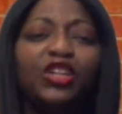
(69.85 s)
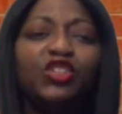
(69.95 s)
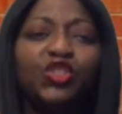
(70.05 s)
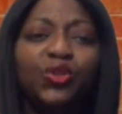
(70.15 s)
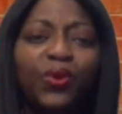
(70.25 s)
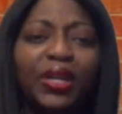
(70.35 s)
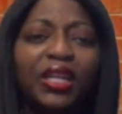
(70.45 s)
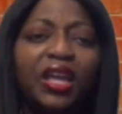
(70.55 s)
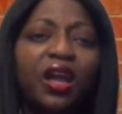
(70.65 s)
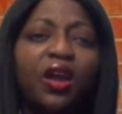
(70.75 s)
do
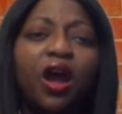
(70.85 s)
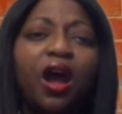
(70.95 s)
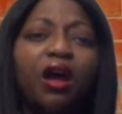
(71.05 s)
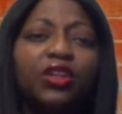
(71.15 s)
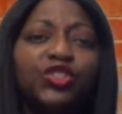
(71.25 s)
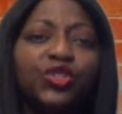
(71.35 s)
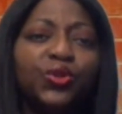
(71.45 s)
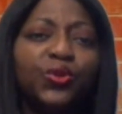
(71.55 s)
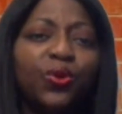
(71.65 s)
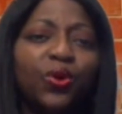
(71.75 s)
it
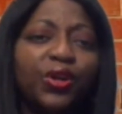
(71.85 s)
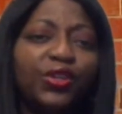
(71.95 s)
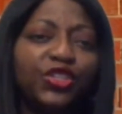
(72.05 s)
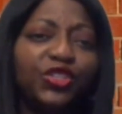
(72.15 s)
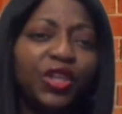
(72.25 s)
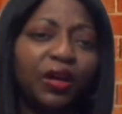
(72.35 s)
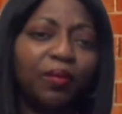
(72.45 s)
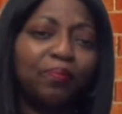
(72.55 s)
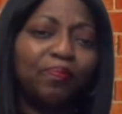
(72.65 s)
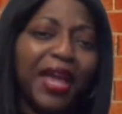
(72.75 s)
to the
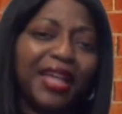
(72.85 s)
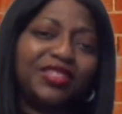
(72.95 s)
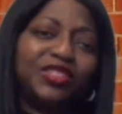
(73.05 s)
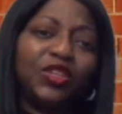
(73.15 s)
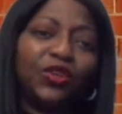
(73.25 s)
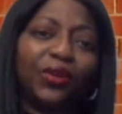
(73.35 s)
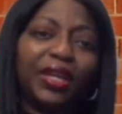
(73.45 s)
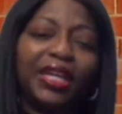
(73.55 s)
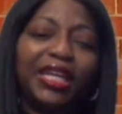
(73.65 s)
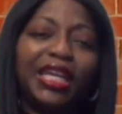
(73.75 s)
best degree.